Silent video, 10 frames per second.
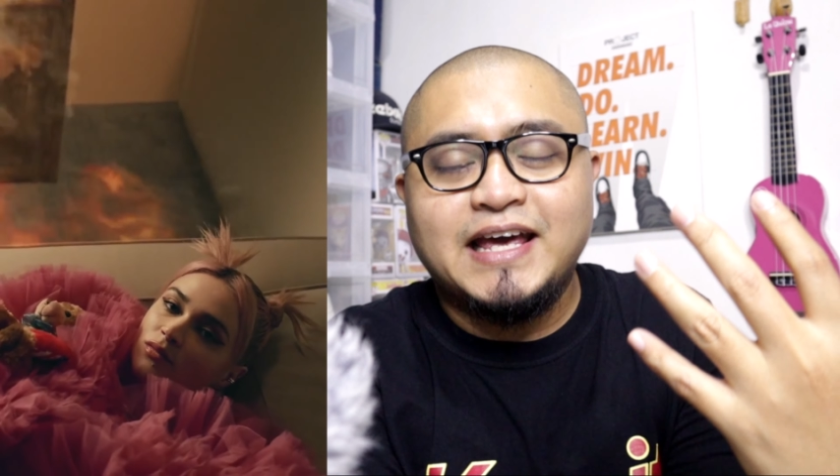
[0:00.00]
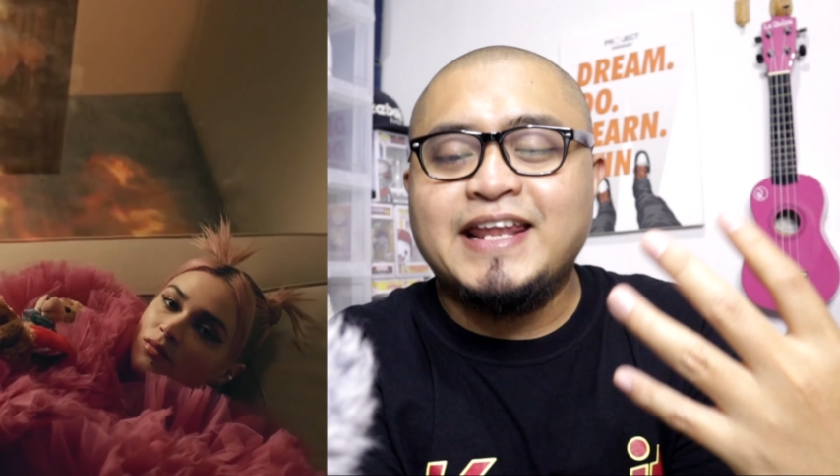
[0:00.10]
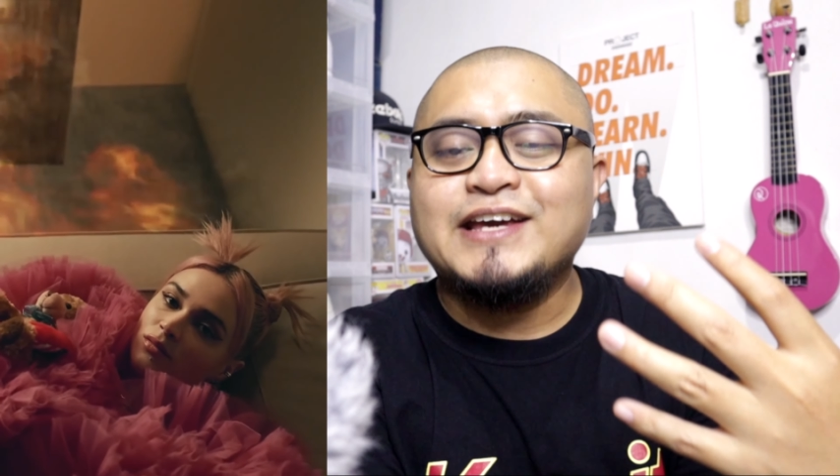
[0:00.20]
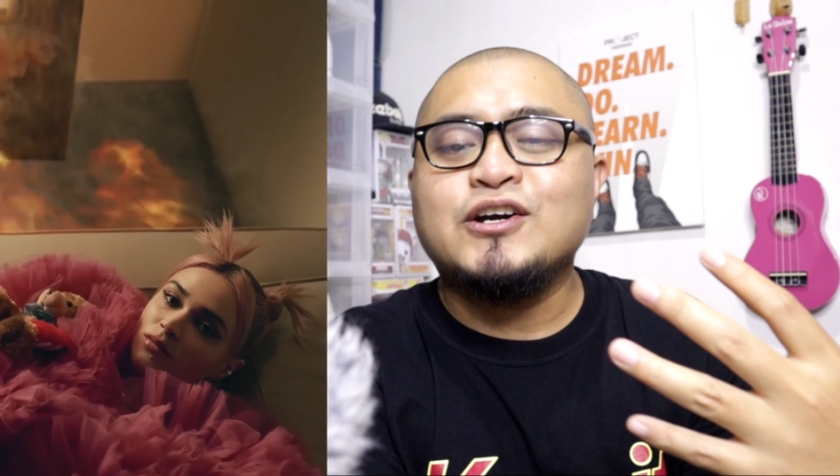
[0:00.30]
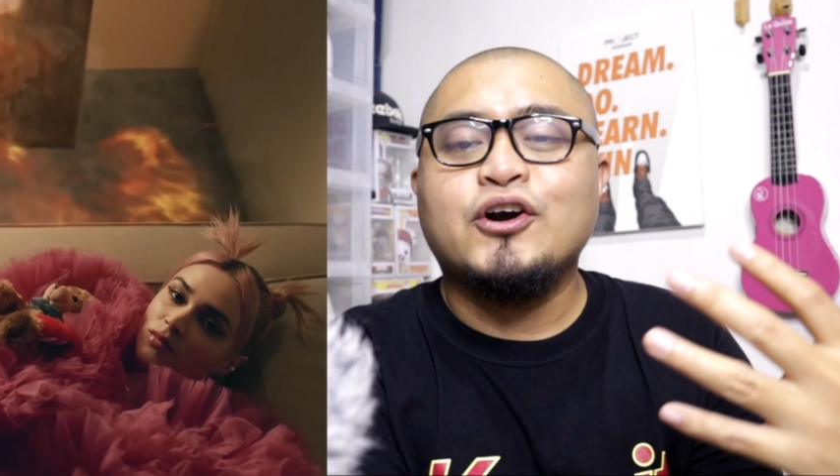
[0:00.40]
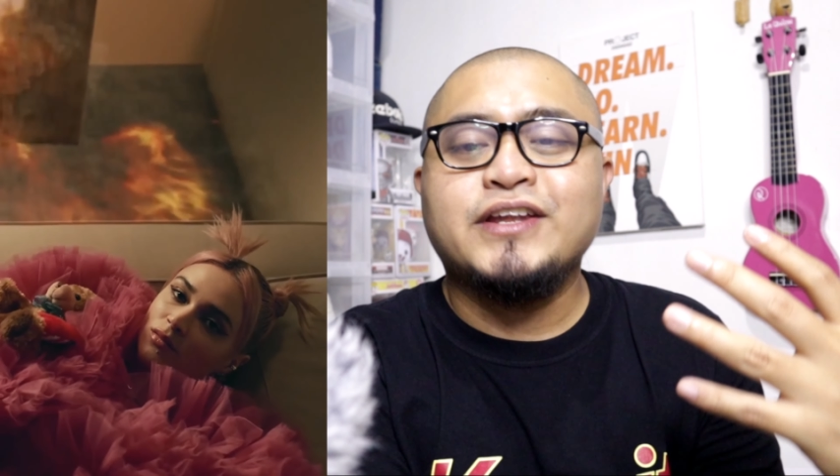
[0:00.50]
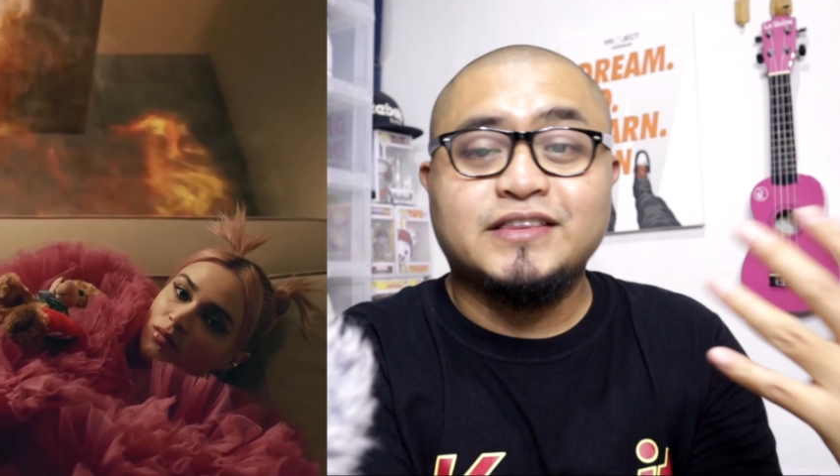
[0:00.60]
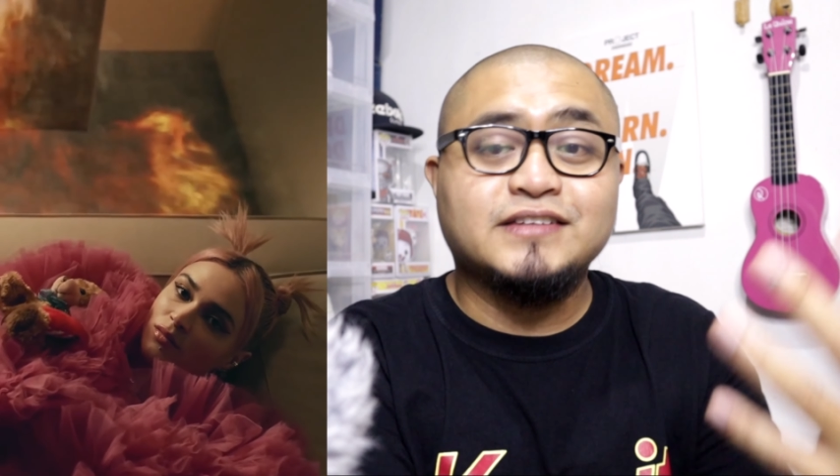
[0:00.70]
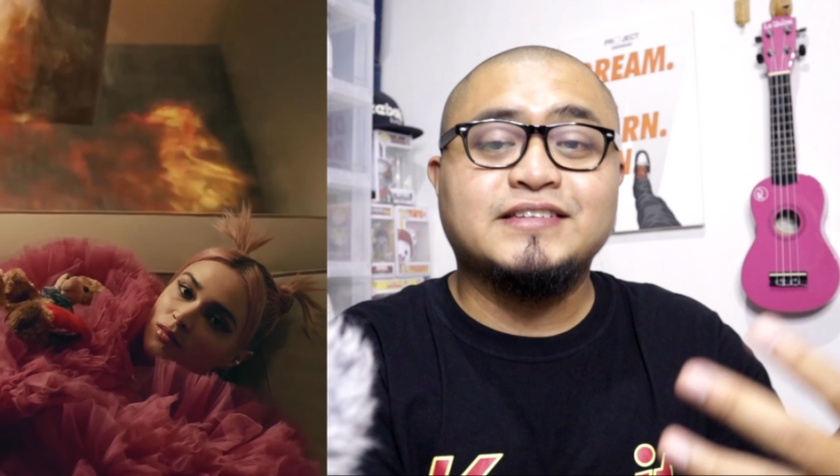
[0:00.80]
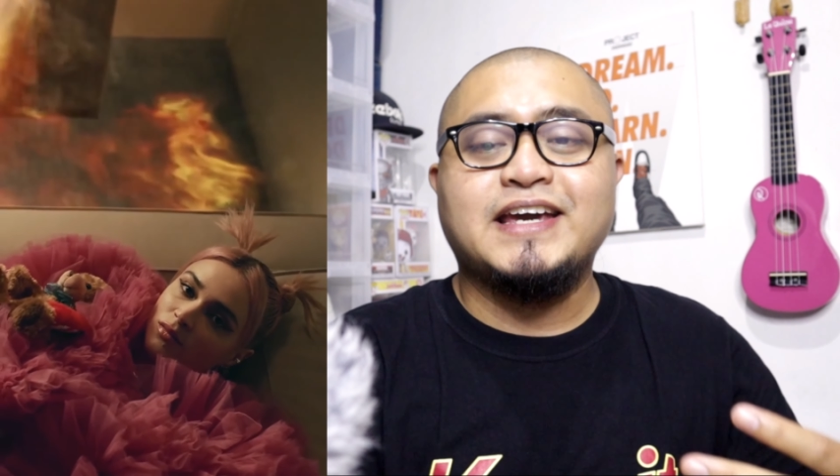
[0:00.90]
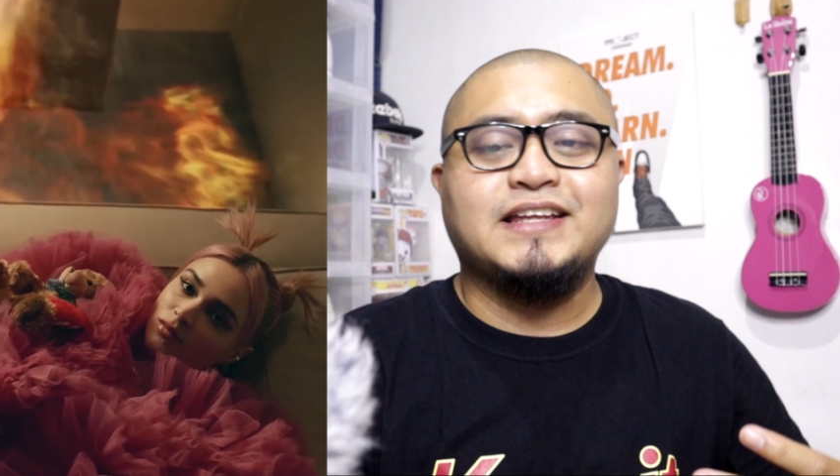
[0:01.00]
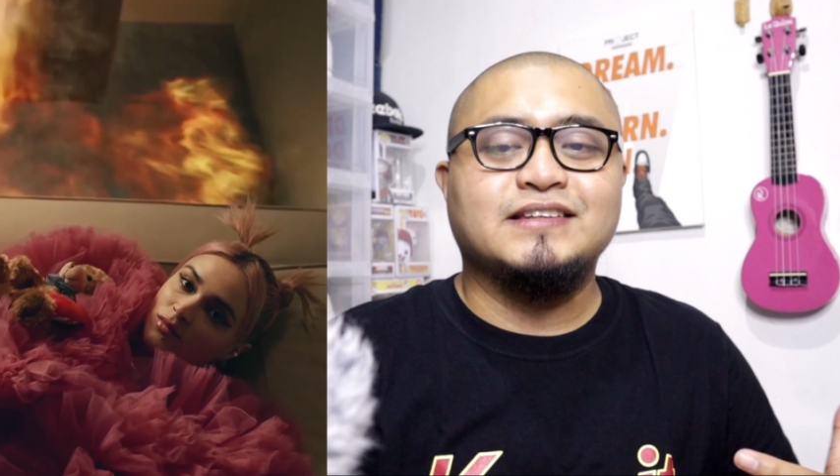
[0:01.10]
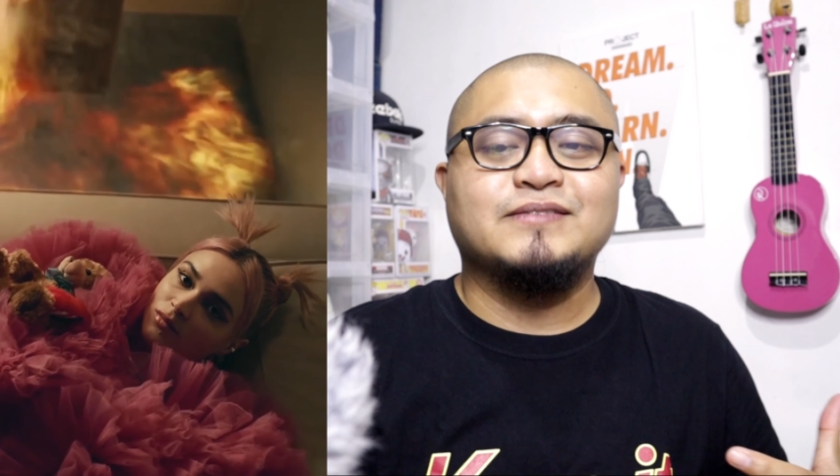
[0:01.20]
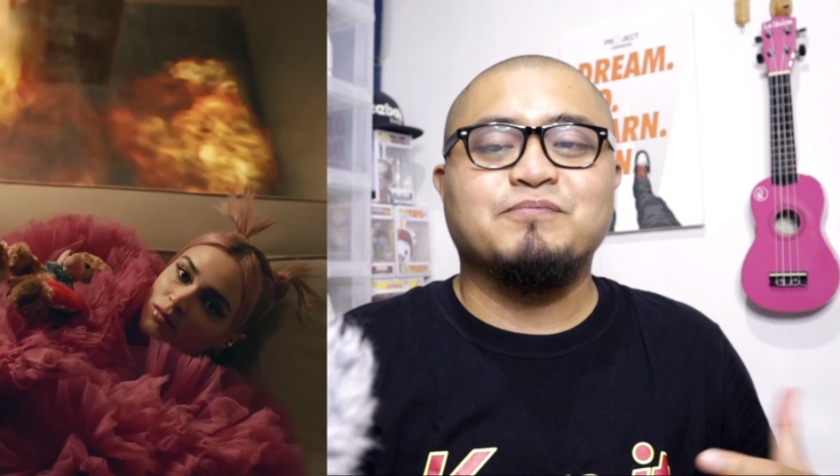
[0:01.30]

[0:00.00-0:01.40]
and iconic design.